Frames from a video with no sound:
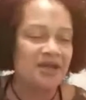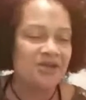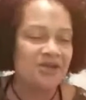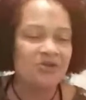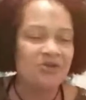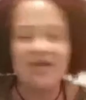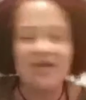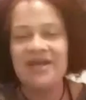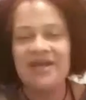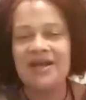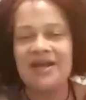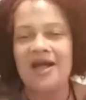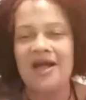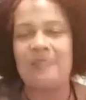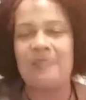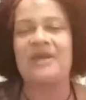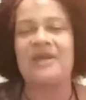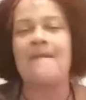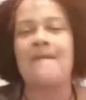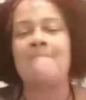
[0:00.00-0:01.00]
You get
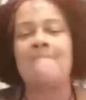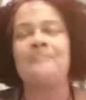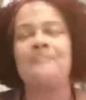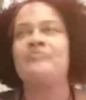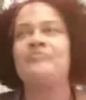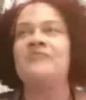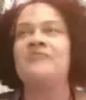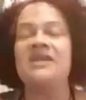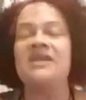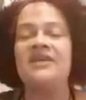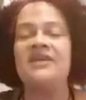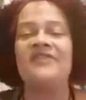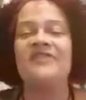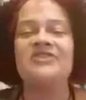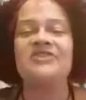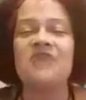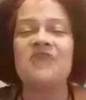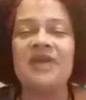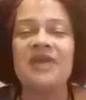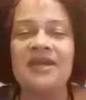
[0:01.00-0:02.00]
incoming. Many of
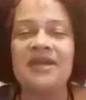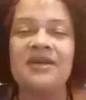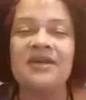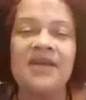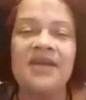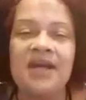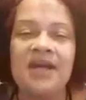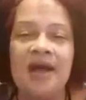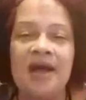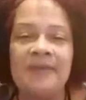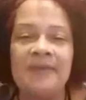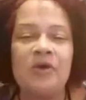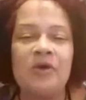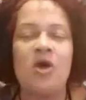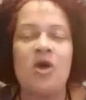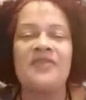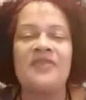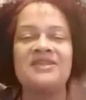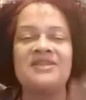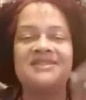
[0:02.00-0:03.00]
us are getting incoming
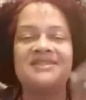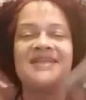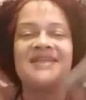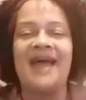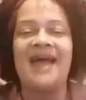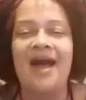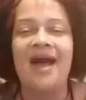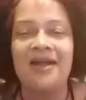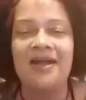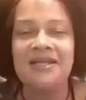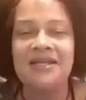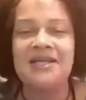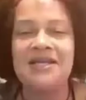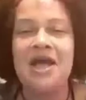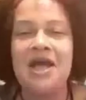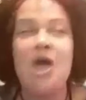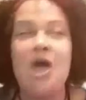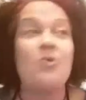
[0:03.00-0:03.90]
on the daily.